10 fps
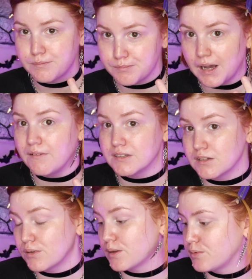But
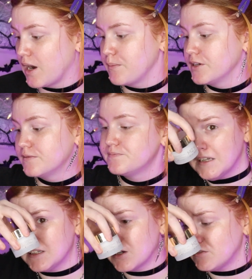obviously with the primer, I
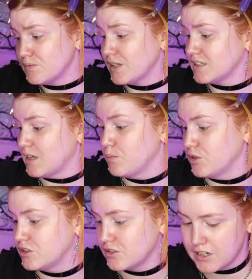did go in with the same
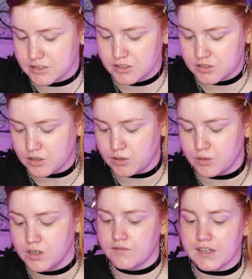moisturizer,
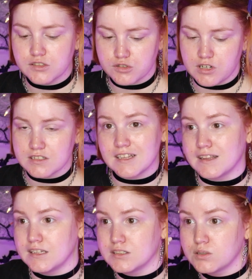so fingers crossed that
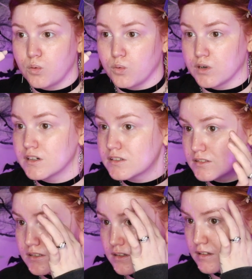this
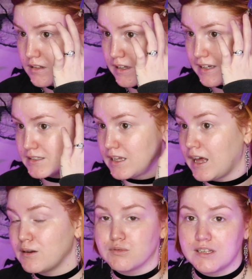works. And like I said,
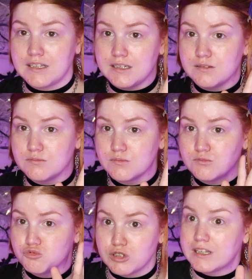I really
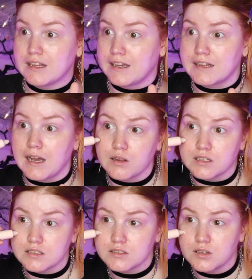liked how
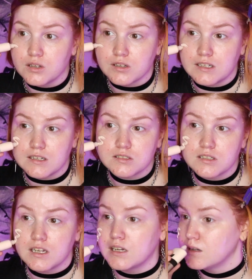this looked
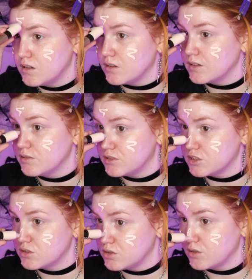yesterday. Oh, it was
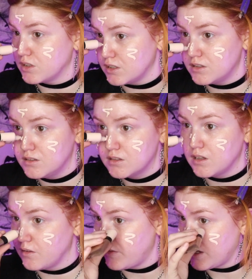just so good.
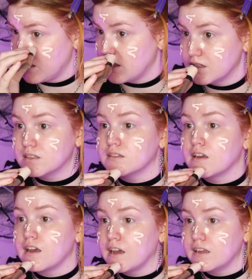And the fact that this is
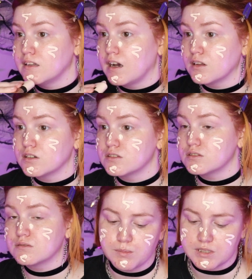
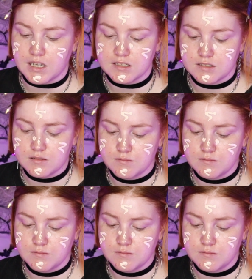$8, obsessed.